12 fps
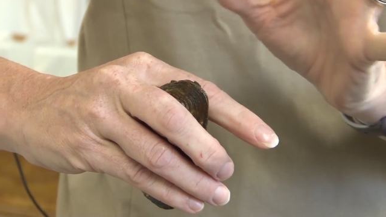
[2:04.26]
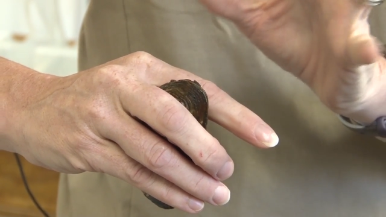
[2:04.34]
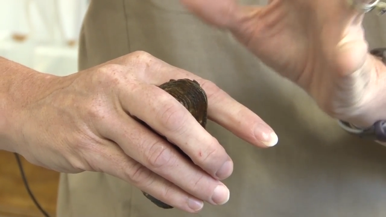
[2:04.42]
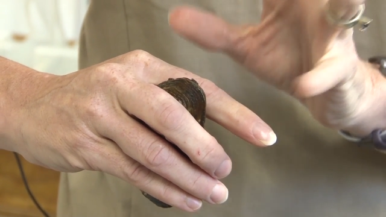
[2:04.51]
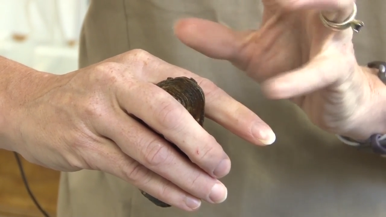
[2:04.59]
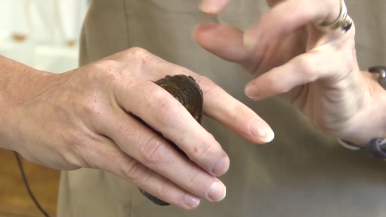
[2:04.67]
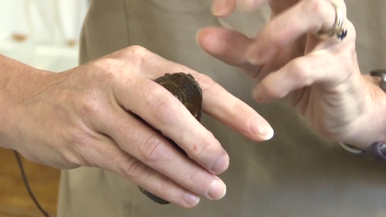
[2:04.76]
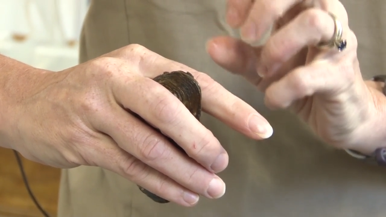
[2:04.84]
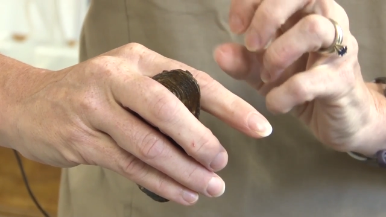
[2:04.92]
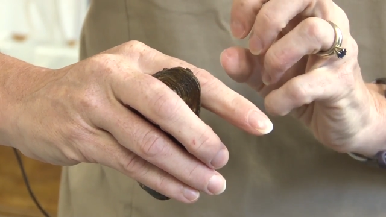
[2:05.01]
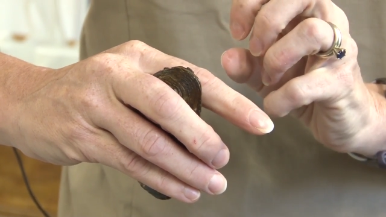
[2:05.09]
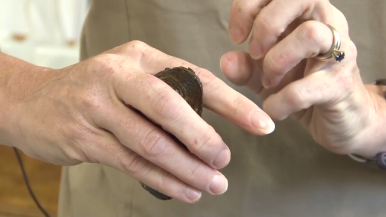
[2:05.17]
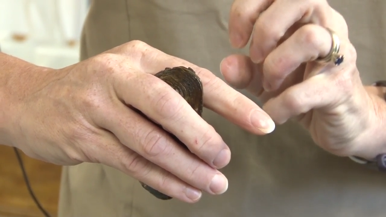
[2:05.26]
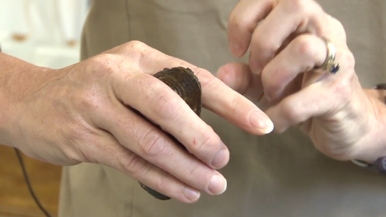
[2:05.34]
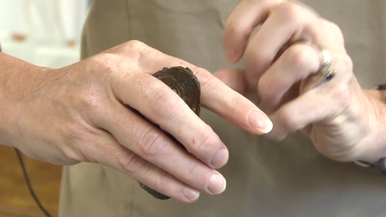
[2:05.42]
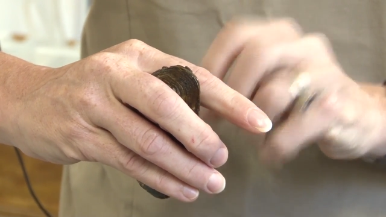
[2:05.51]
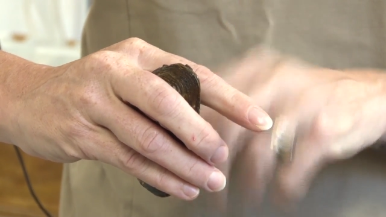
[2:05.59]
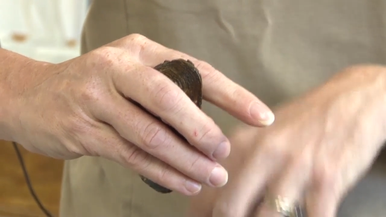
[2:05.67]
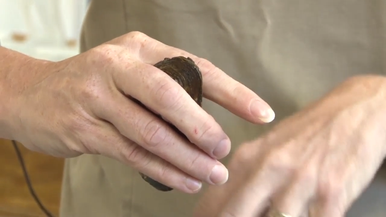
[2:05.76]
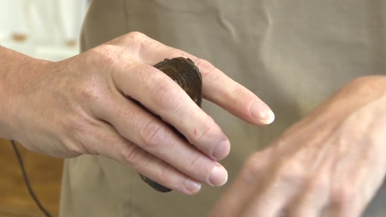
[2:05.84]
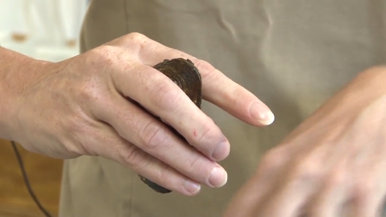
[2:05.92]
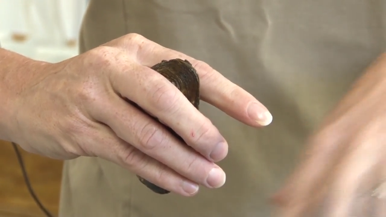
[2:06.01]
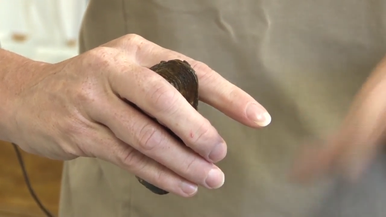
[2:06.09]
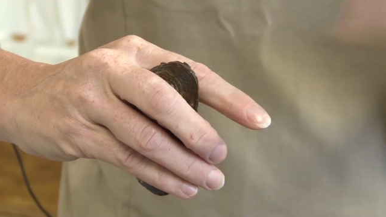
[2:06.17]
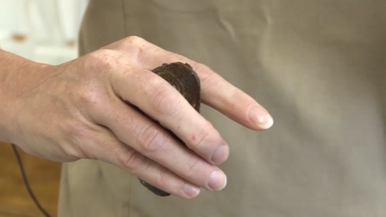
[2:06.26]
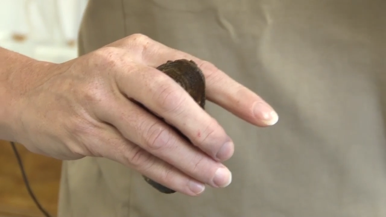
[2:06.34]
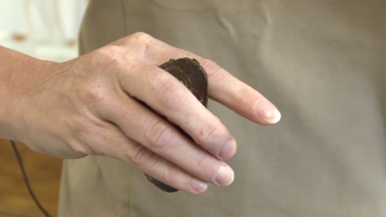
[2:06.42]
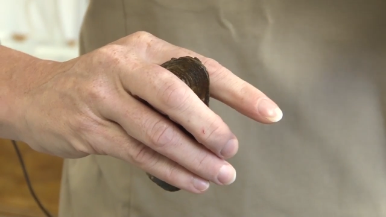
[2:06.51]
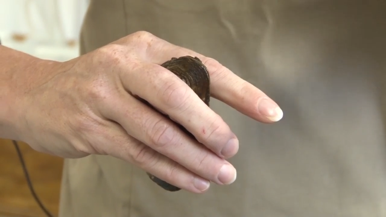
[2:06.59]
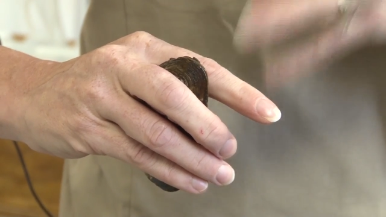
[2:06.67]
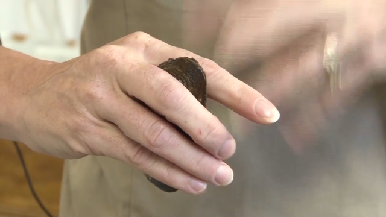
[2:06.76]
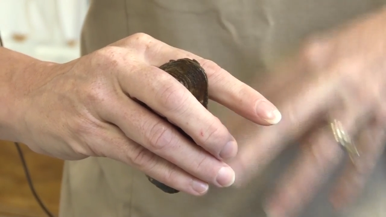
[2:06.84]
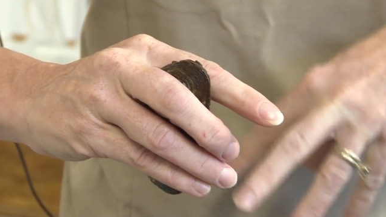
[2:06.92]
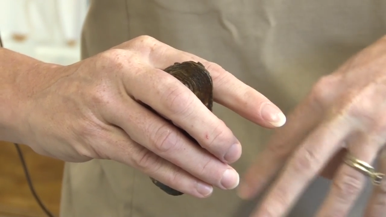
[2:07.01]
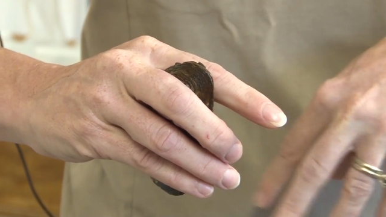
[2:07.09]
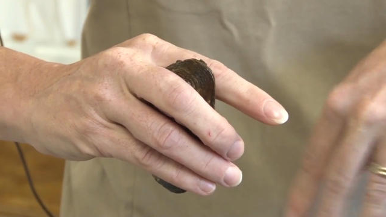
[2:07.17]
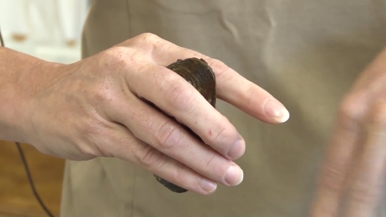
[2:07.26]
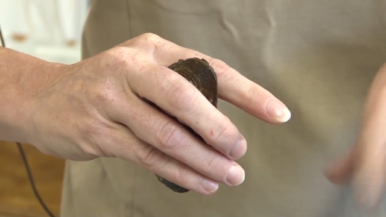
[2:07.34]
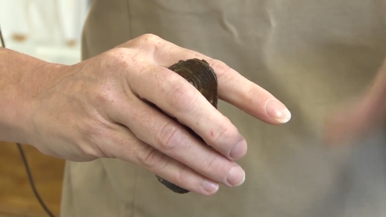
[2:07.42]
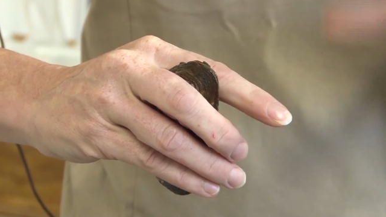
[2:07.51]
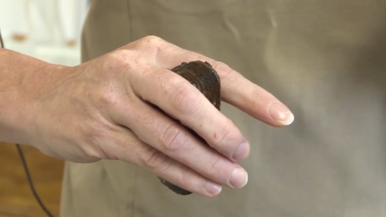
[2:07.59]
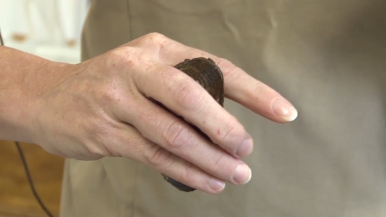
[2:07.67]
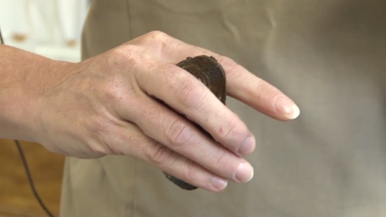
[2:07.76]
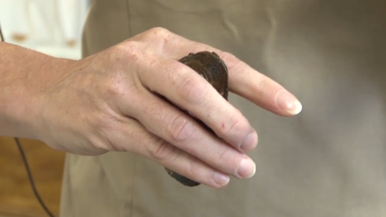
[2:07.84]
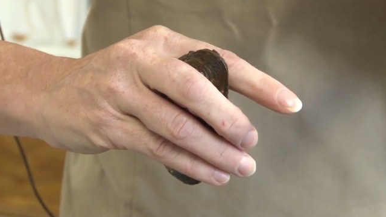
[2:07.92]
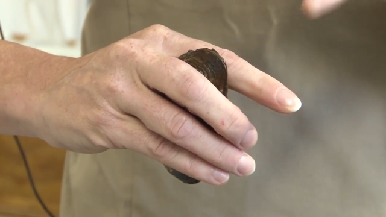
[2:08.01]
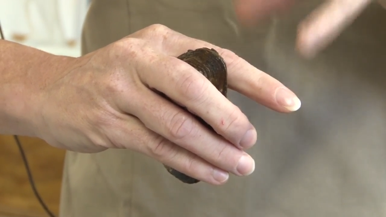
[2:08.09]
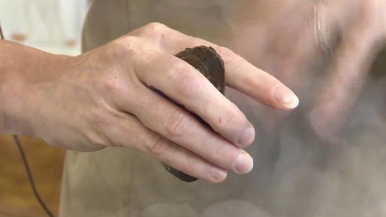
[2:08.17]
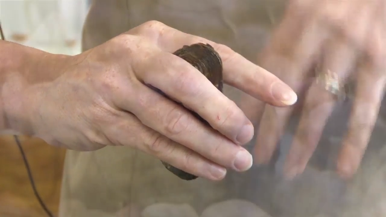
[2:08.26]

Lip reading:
No face is visible, so there are no lips to read.